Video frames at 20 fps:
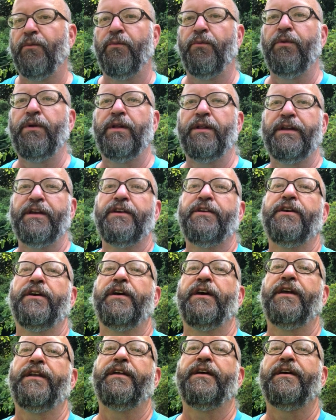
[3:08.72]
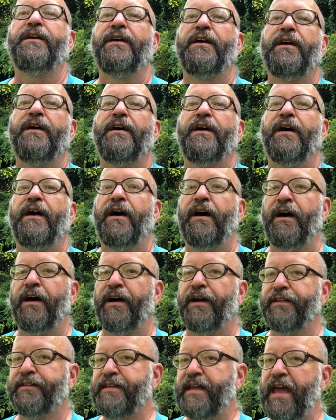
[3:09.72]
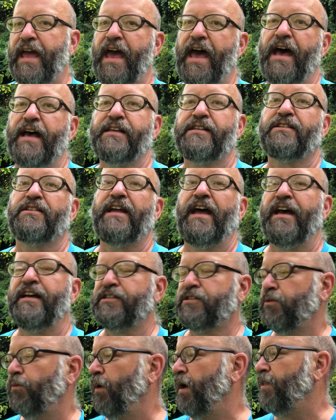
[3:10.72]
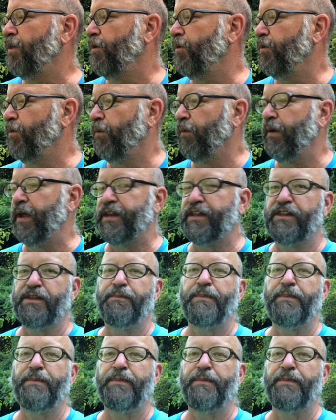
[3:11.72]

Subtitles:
really good test as to whether they're ready to